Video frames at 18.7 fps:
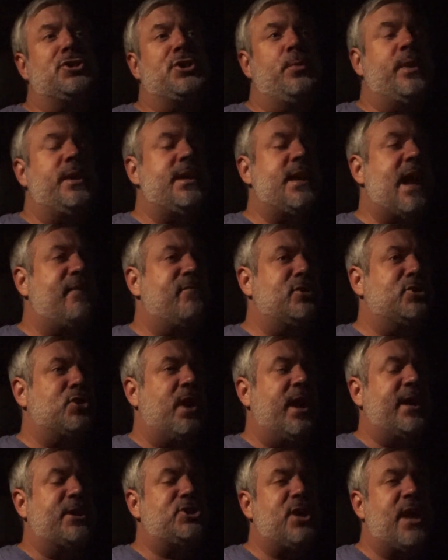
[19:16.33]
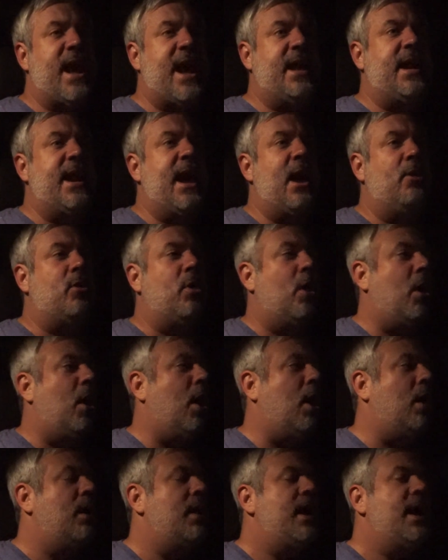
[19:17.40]
she would never drink, she hated
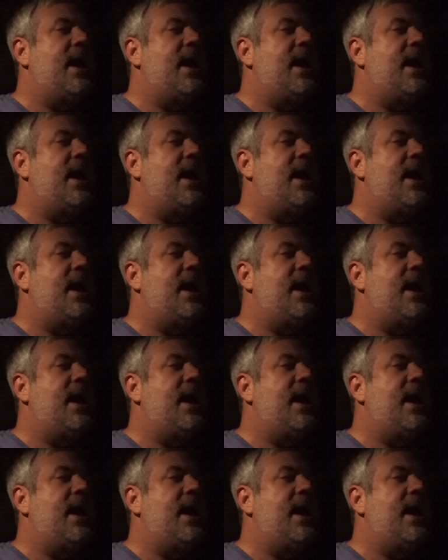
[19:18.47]
alcohol,